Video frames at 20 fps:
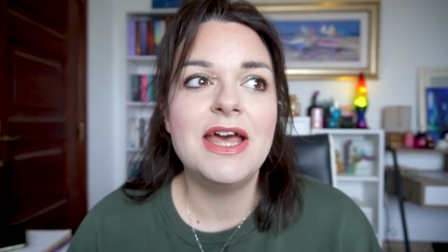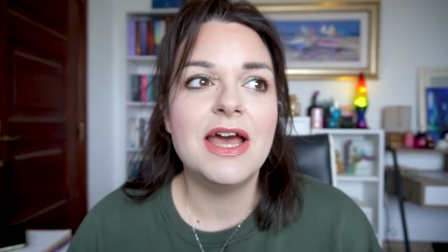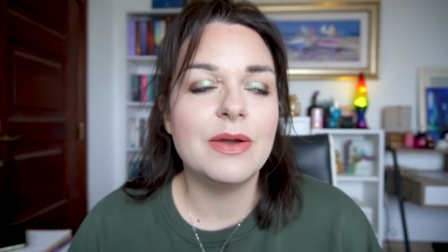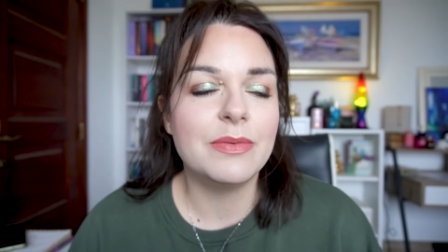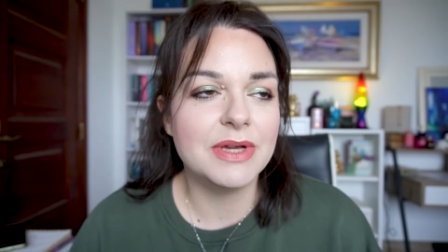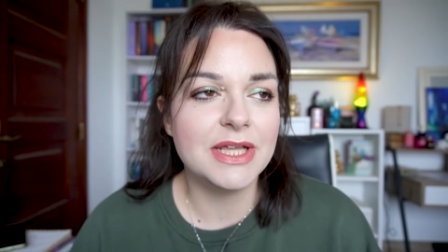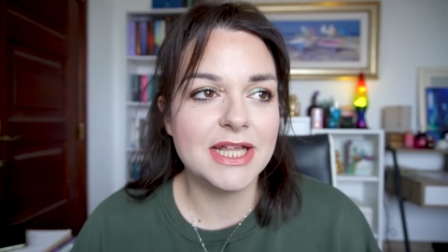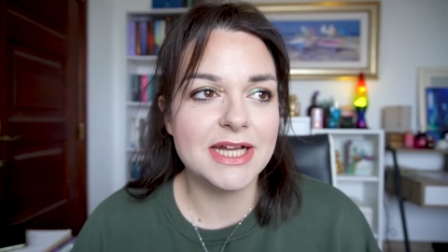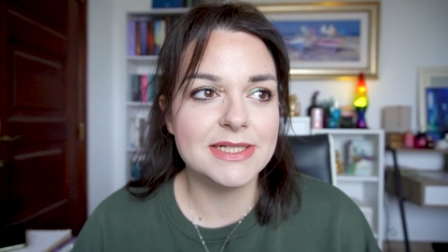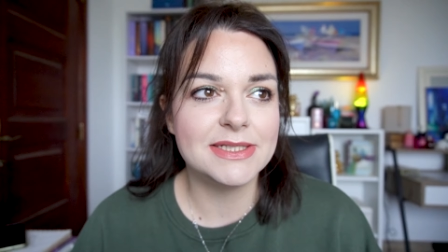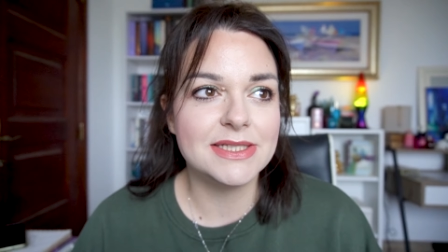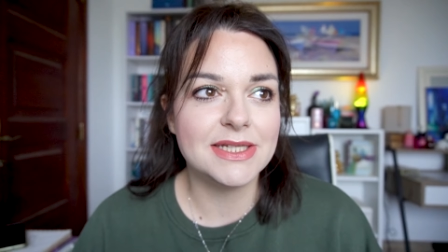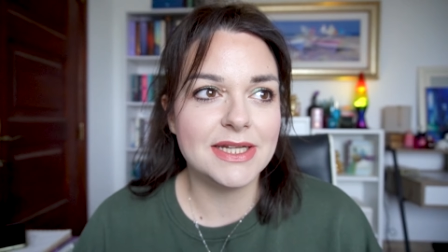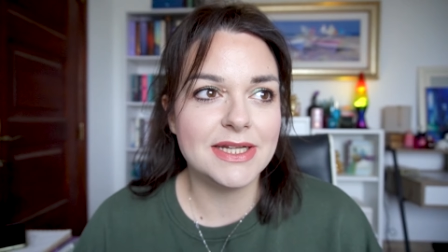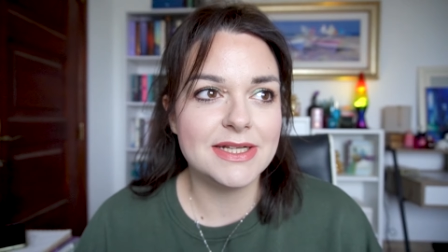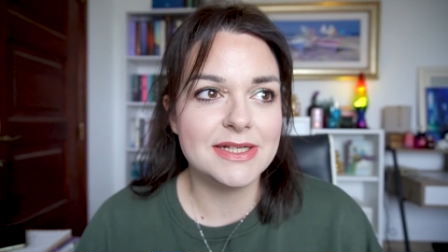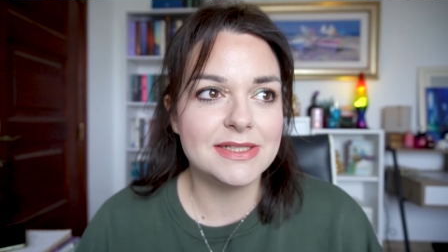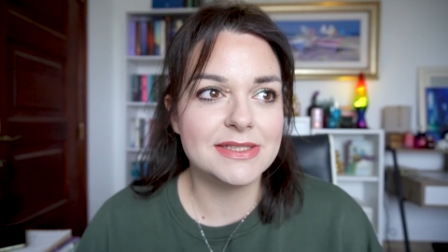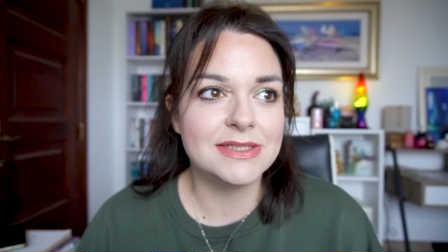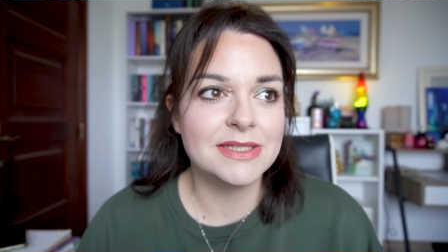I realize it
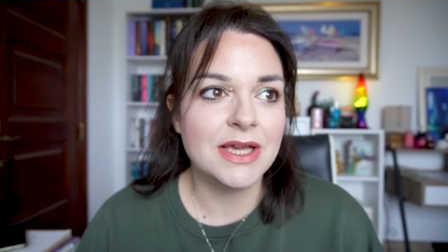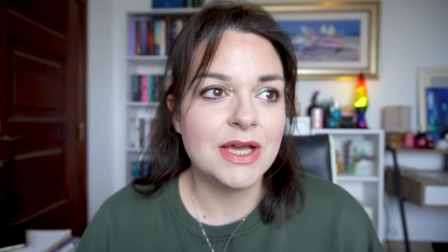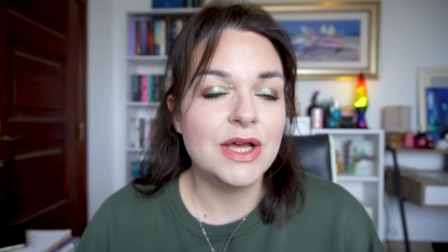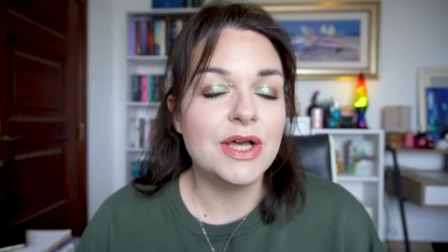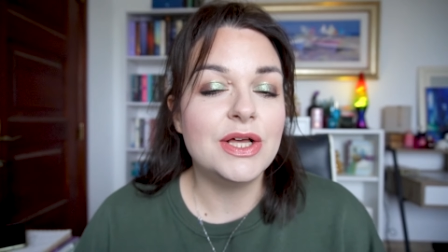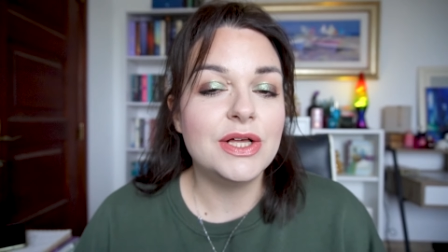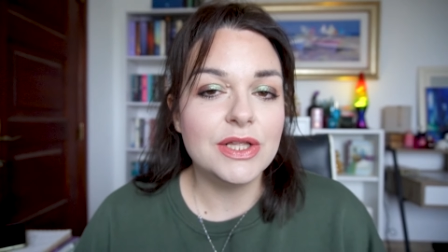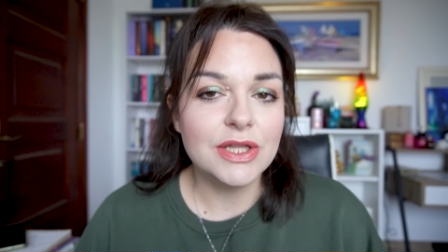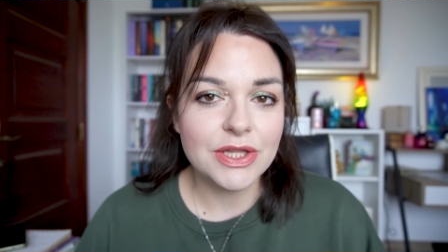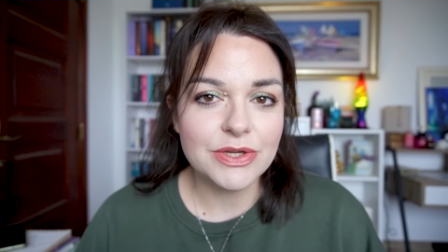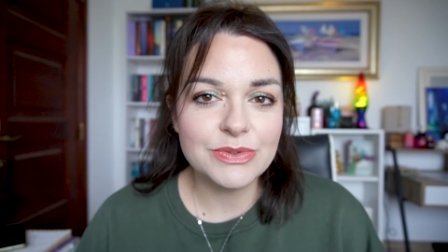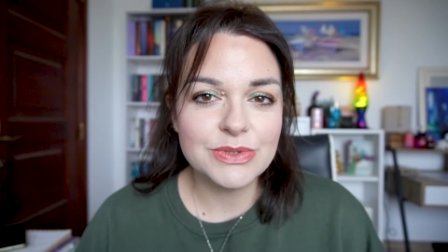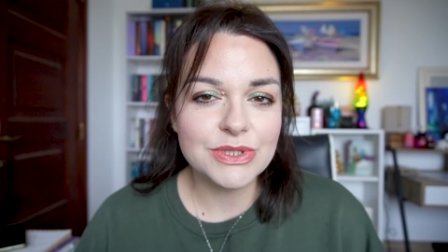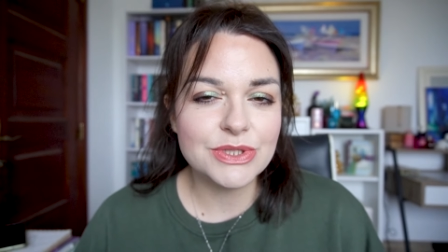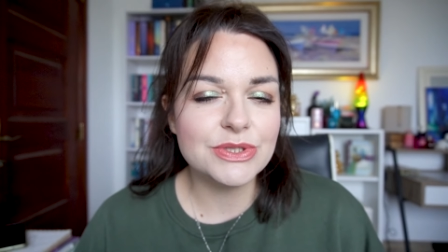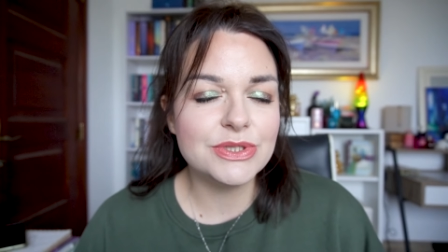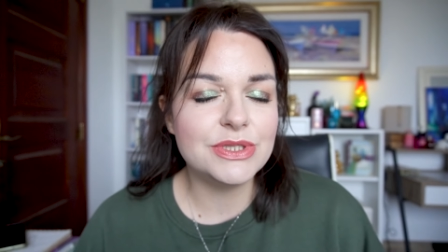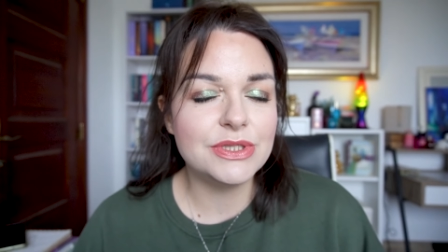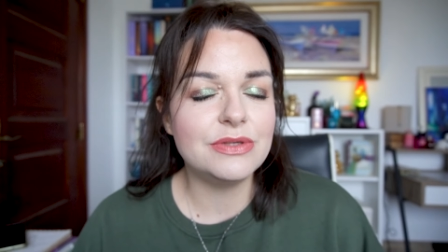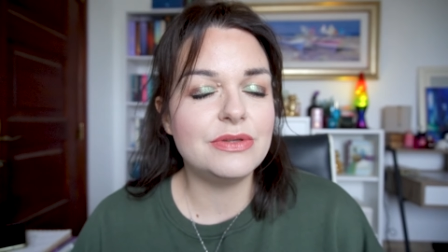is
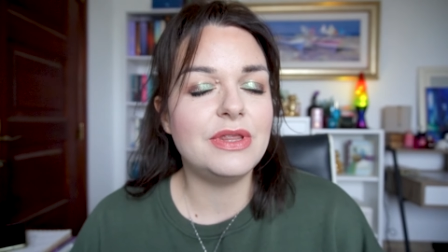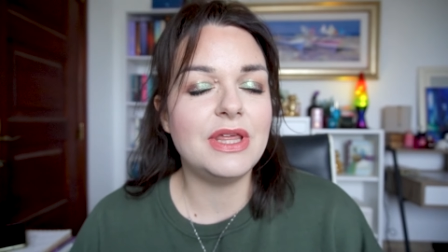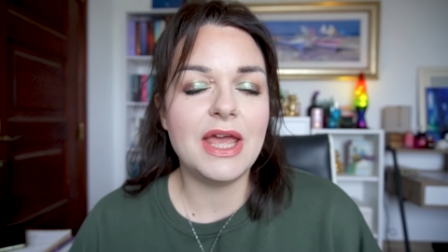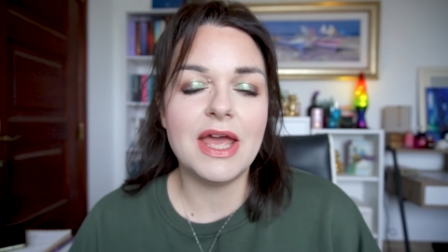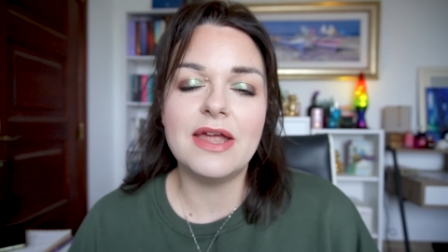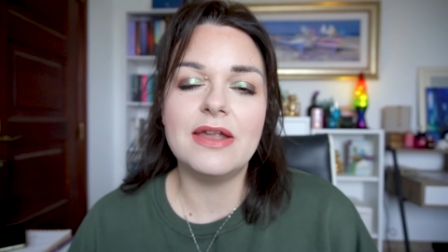closer to the